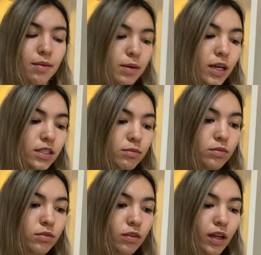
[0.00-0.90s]
because I'm
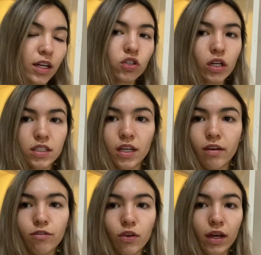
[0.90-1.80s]
like dressing
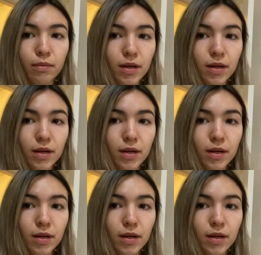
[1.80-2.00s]
up for like my